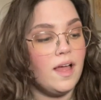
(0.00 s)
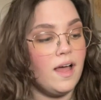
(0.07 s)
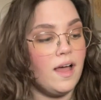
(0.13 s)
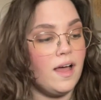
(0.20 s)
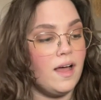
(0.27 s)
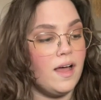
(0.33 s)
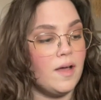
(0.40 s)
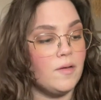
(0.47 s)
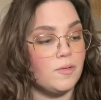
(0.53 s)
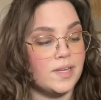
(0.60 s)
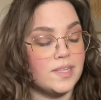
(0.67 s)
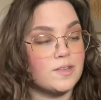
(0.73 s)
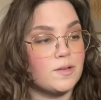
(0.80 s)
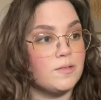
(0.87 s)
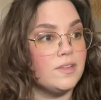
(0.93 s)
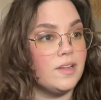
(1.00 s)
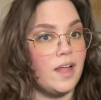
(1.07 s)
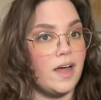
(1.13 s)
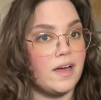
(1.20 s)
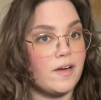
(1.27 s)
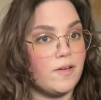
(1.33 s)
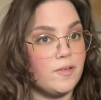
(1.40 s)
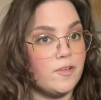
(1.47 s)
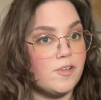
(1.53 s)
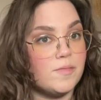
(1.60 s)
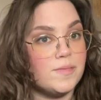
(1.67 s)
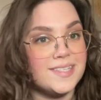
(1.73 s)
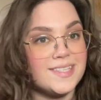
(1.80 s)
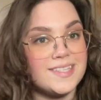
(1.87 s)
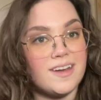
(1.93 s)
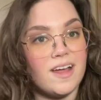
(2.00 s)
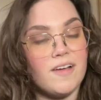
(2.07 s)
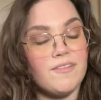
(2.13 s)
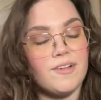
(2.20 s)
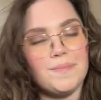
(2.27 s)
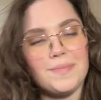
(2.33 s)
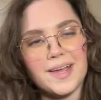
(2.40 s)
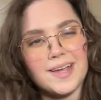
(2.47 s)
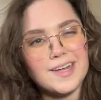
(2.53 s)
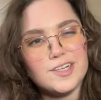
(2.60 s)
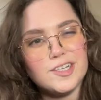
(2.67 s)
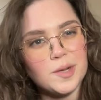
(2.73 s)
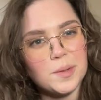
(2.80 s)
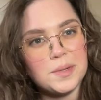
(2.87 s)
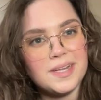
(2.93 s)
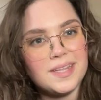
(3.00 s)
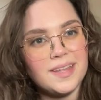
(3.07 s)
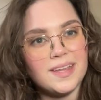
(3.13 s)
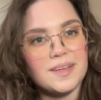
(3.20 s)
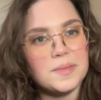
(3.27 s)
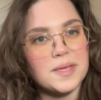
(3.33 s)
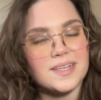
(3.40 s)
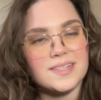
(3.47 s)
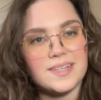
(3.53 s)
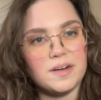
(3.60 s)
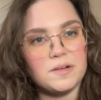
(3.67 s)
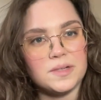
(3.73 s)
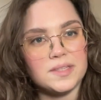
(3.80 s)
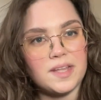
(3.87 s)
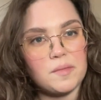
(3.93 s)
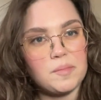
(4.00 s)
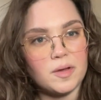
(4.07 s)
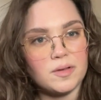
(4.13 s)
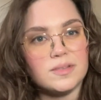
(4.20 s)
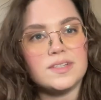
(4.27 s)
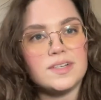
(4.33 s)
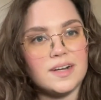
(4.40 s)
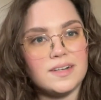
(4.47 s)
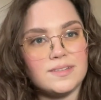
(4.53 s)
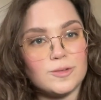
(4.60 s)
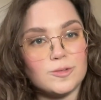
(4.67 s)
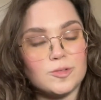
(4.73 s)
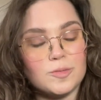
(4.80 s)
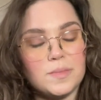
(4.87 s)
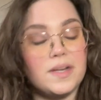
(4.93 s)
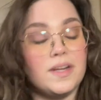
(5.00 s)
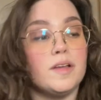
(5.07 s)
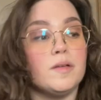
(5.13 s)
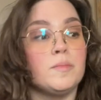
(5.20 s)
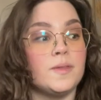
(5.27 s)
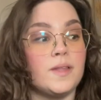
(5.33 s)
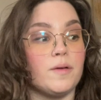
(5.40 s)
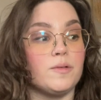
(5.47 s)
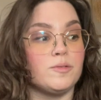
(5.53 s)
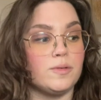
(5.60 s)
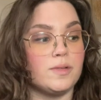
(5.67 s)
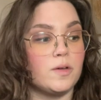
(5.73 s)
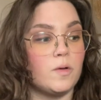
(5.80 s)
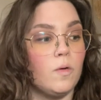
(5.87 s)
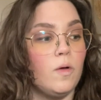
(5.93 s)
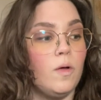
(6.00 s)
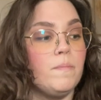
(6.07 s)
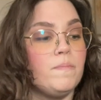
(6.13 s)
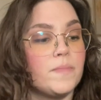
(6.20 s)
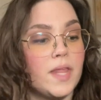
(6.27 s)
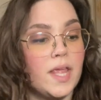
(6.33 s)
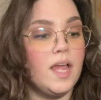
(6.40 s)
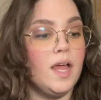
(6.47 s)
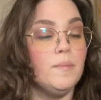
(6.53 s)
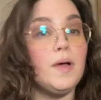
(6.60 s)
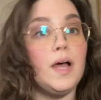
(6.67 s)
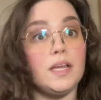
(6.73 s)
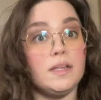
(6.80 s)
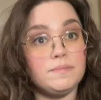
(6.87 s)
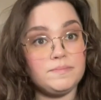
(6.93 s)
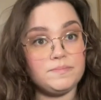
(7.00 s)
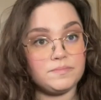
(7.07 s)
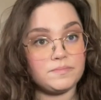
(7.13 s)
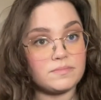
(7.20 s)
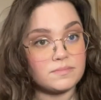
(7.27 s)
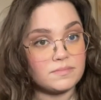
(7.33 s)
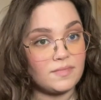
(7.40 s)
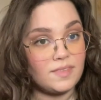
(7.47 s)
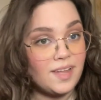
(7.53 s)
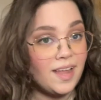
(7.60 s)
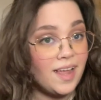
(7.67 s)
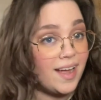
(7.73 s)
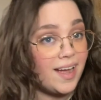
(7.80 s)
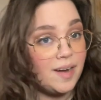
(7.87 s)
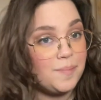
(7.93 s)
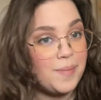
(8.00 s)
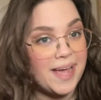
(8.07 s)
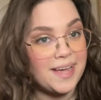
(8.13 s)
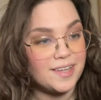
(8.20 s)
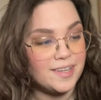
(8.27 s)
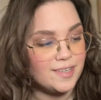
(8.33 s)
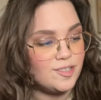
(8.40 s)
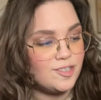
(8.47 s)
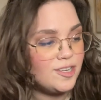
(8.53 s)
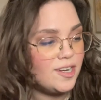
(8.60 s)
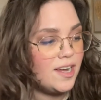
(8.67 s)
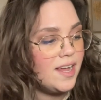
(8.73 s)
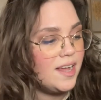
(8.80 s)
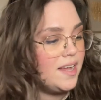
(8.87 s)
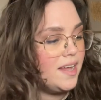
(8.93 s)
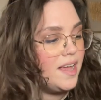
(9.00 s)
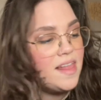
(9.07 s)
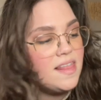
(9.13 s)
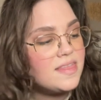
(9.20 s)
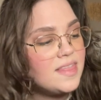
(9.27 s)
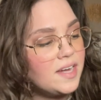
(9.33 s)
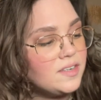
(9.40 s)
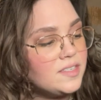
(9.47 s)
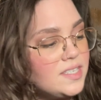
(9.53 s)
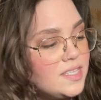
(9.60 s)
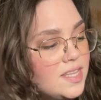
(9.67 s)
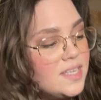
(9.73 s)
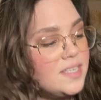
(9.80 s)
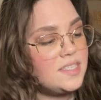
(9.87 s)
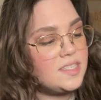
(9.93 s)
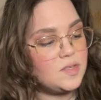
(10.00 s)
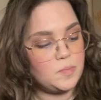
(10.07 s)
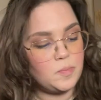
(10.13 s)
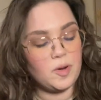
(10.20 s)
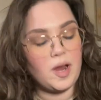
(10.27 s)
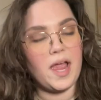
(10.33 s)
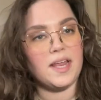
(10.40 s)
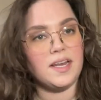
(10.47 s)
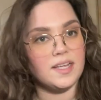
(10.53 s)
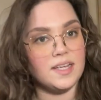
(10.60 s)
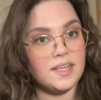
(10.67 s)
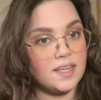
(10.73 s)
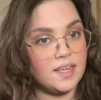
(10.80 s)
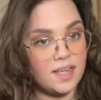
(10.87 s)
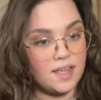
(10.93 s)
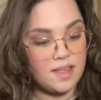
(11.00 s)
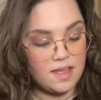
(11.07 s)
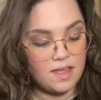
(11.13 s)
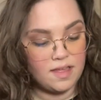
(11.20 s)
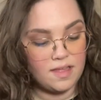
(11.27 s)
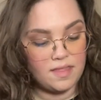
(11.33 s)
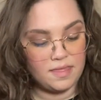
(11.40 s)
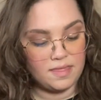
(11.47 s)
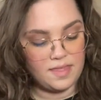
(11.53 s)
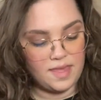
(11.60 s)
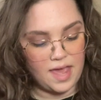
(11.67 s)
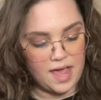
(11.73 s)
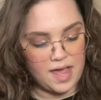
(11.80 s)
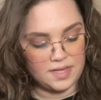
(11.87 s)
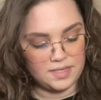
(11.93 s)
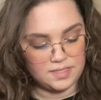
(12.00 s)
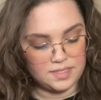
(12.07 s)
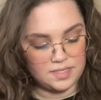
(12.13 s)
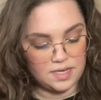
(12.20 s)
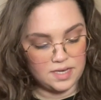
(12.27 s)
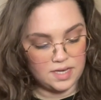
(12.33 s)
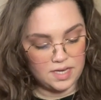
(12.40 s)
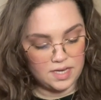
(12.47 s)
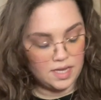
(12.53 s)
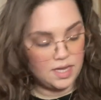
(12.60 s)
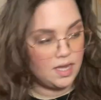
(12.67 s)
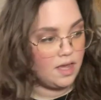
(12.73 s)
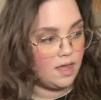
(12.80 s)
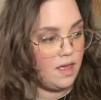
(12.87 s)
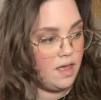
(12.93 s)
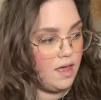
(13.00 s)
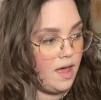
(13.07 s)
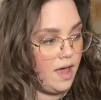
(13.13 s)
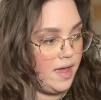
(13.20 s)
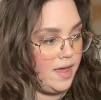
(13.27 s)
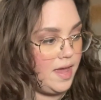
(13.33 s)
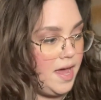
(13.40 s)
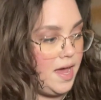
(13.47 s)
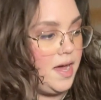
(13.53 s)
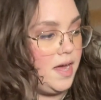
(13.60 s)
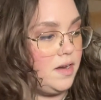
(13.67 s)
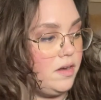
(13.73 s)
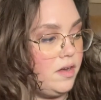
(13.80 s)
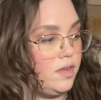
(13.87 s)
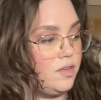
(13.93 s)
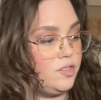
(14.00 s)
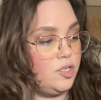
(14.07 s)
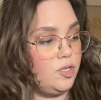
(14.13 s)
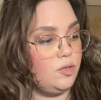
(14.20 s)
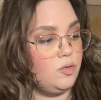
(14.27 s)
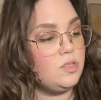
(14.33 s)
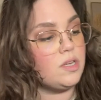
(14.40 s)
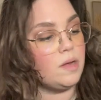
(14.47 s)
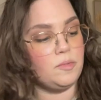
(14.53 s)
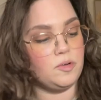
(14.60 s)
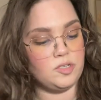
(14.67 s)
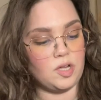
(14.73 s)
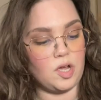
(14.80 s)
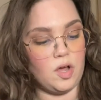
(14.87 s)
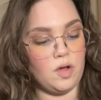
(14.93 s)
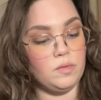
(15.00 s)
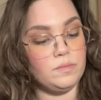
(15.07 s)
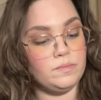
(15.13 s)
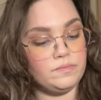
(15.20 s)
Uh, we got to go in the locker room and stuff. I'm not going to show anything because I don't want that posted on social media but that was really cool. But I got a package. There's this spread that I had two summers ago